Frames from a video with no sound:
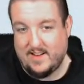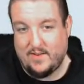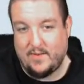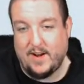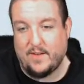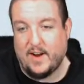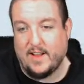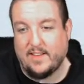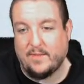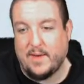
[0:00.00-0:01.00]
Random
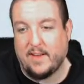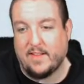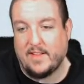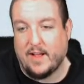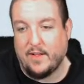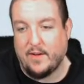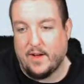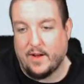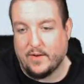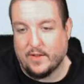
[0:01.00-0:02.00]
Ryan says may have to download an
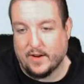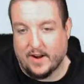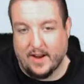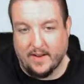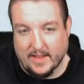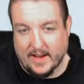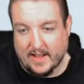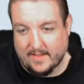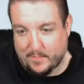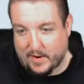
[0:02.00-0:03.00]
auto clicker. I don't think
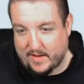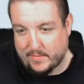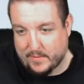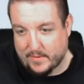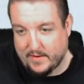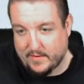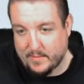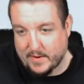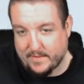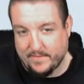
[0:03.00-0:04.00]
that's possible even,
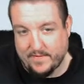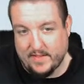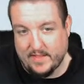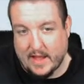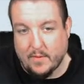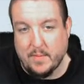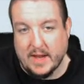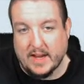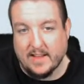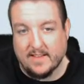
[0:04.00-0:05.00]
but that would be
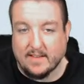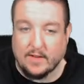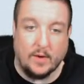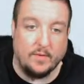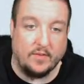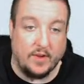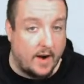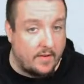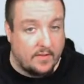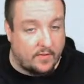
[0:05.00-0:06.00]
against his terms of
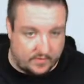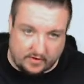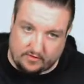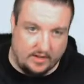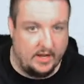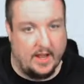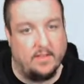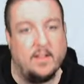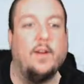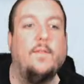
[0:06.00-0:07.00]
service, just so you
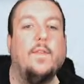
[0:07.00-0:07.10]
guys know.